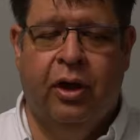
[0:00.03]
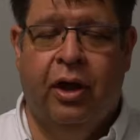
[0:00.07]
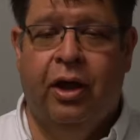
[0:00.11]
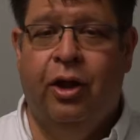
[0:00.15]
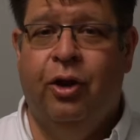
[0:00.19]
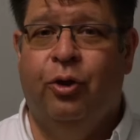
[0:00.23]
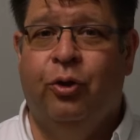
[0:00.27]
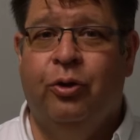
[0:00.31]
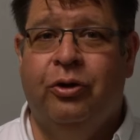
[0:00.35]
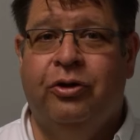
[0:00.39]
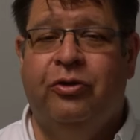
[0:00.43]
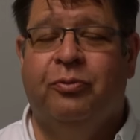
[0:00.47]

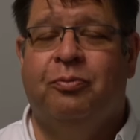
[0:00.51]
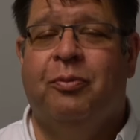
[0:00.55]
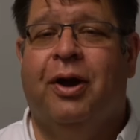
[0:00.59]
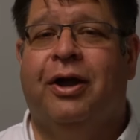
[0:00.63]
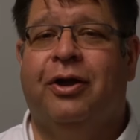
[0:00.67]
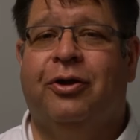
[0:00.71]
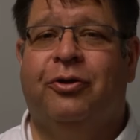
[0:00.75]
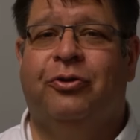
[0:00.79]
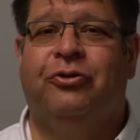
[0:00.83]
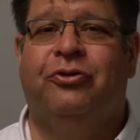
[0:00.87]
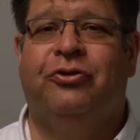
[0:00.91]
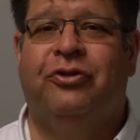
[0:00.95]
Hello, it's
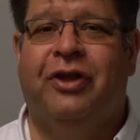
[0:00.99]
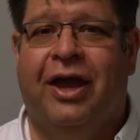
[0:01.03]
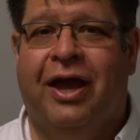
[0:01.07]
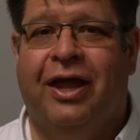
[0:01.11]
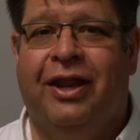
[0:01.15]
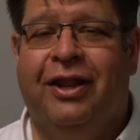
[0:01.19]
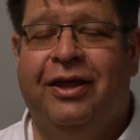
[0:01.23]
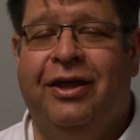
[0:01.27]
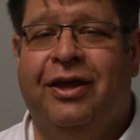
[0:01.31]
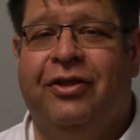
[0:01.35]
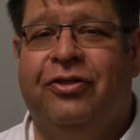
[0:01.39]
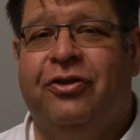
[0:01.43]
Michael
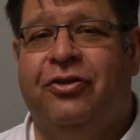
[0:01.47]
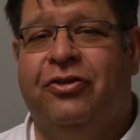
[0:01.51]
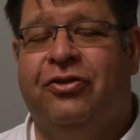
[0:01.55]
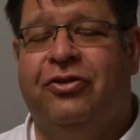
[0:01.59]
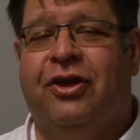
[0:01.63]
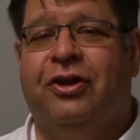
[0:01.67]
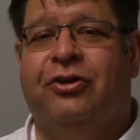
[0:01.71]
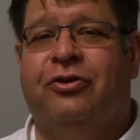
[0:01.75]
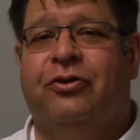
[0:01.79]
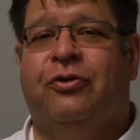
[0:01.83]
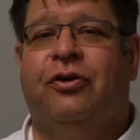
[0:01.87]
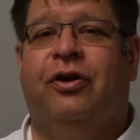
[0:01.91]
Stanley at the
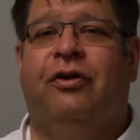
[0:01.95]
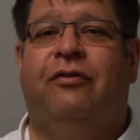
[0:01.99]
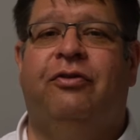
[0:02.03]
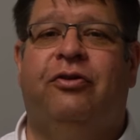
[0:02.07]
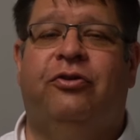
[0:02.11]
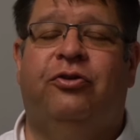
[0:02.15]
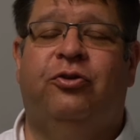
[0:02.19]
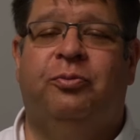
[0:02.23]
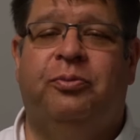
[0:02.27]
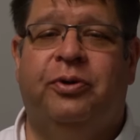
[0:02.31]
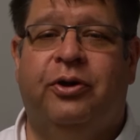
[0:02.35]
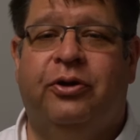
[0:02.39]
Center of the
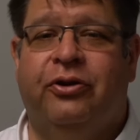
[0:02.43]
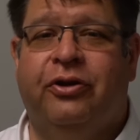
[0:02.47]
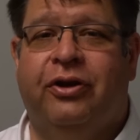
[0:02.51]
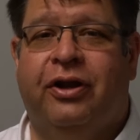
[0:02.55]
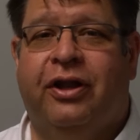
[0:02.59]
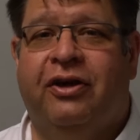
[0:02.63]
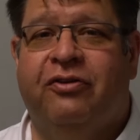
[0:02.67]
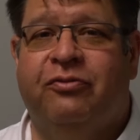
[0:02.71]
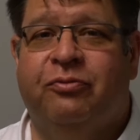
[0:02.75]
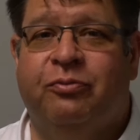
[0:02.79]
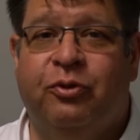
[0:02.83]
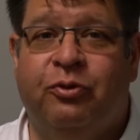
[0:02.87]
Superior
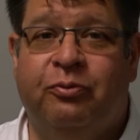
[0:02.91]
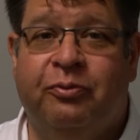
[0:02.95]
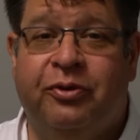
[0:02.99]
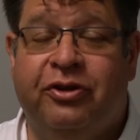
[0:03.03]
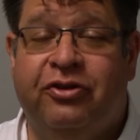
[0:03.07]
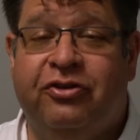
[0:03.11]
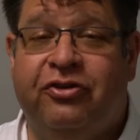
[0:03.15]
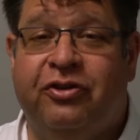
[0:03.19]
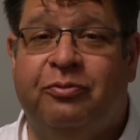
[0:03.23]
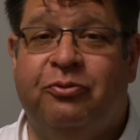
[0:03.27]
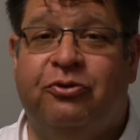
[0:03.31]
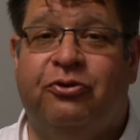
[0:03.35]
Life
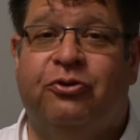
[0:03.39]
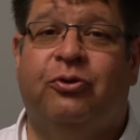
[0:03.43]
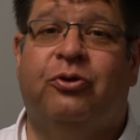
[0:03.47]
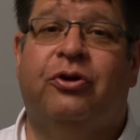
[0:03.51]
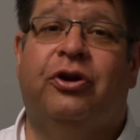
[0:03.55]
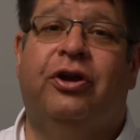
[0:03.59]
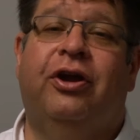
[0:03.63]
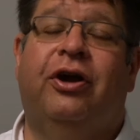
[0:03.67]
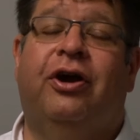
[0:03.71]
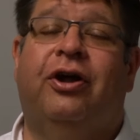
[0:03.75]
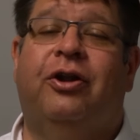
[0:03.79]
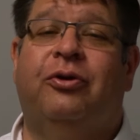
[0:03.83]
Movement, Jim
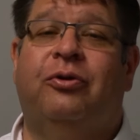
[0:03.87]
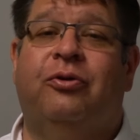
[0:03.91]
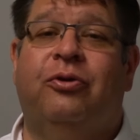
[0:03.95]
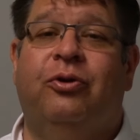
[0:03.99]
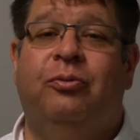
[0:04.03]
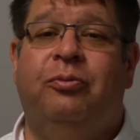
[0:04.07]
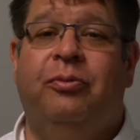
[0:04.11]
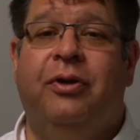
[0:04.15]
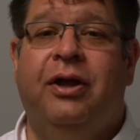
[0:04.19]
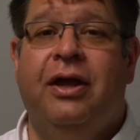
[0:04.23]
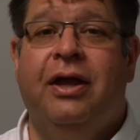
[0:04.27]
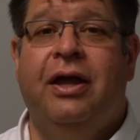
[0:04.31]
Shorkey Auto
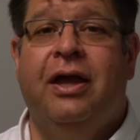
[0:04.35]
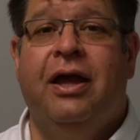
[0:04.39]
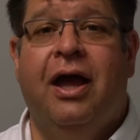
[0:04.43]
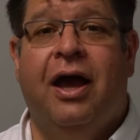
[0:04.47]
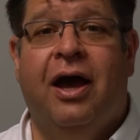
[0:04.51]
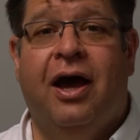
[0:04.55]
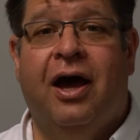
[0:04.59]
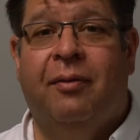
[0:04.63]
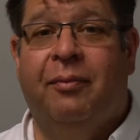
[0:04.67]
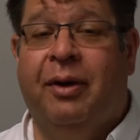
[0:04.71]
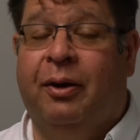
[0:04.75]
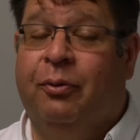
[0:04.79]
Group.
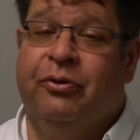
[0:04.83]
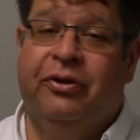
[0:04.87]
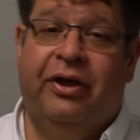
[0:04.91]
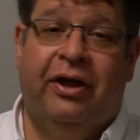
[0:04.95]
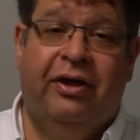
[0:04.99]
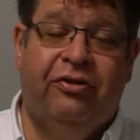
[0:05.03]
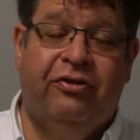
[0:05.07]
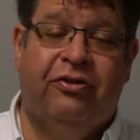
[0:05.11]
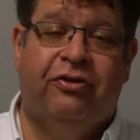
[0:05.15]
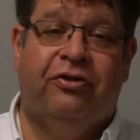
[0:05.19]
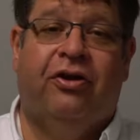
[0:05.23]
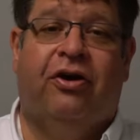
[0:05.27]
Um, I was
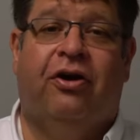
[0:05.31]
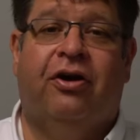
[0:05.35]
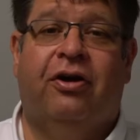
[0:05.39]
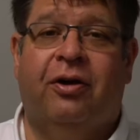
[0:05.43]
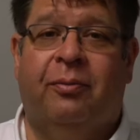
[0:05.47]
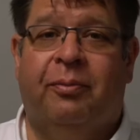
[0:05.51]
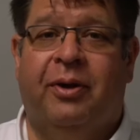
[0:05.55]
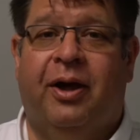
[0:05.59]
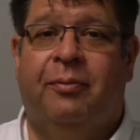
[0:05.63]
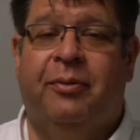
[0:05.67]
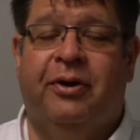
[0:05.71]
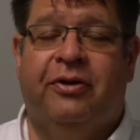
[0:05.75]
asked to
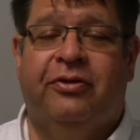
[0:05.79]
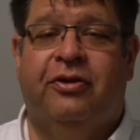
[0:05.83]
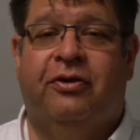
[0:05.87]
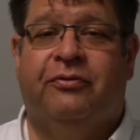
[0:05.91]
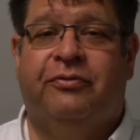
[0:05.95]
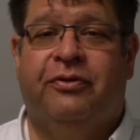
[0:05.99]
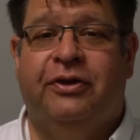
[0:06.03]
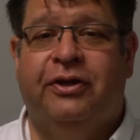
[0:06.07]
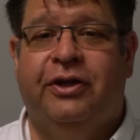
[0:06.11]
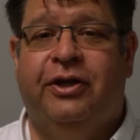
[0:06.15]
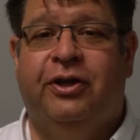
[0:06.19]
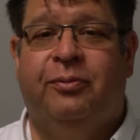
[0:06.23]
talk about
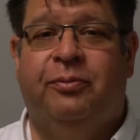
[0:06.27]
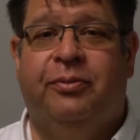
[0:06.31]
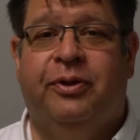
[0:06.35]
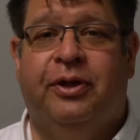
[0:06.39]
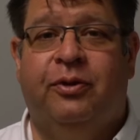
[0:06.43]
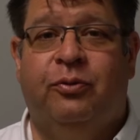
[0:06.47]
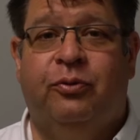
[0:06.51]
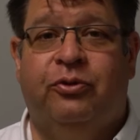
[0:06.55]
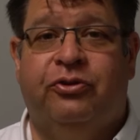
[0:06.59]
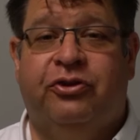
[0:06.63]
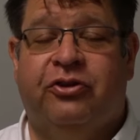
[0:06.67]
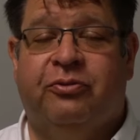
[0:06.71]
myself a little
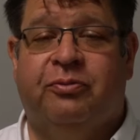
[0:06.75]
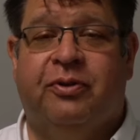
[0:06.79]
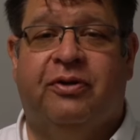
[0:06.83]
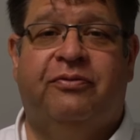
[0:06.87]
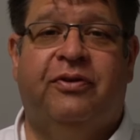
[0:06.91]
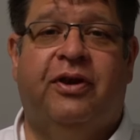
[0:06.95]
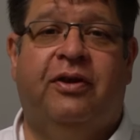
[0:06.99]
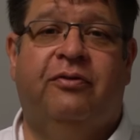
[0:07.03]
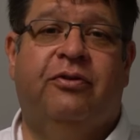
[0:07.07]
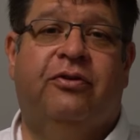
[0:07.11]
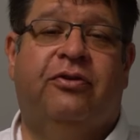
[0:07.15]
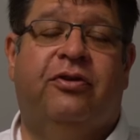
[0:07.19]
bit, which is my
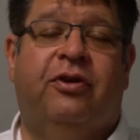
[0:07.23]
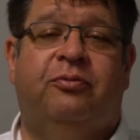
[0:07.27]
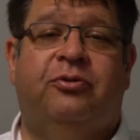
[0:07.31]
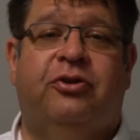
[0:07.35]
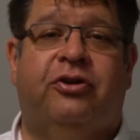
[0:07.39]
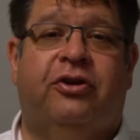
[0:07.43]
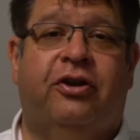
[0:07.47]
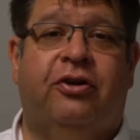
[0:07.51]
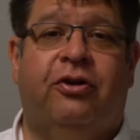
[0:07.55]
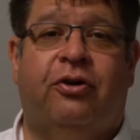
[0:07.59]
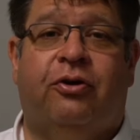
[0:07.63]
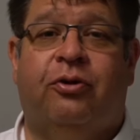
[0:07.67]
favorite
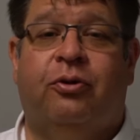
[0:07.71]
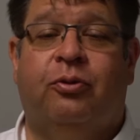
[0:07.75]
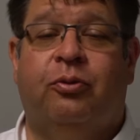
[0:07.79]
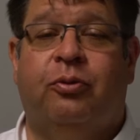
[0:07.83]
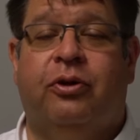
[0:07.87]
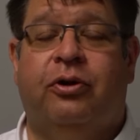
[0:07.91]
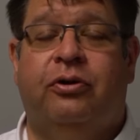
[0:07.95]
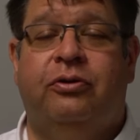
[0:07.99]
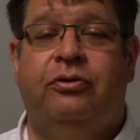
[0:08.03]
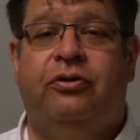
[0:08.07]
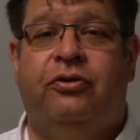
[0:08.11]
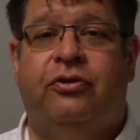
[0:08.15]
subject in the whole
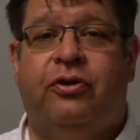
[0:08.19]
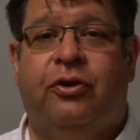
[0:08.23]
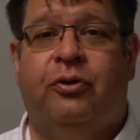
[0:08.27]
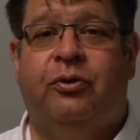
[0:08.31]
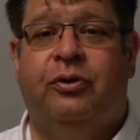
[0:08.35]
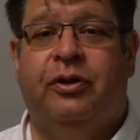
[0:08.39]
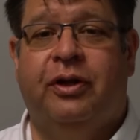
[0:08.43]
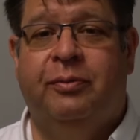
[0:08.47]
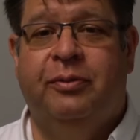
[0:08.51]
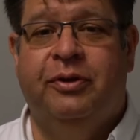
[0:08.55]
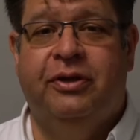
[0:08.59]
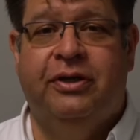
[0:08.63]
world,
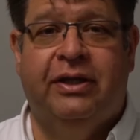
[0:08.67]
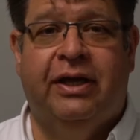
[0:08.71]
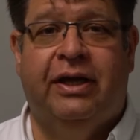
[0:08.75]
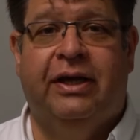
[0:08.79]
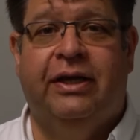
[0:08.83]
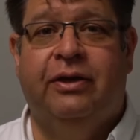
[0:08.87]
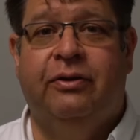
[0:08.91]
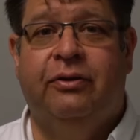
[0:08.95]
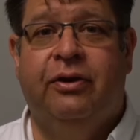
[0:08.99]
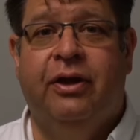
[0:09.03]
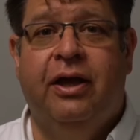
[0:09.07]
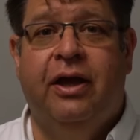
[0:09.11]
so let me tell
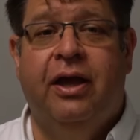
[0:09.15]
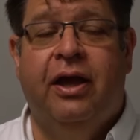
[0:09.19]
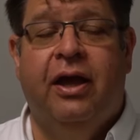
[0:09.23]
you.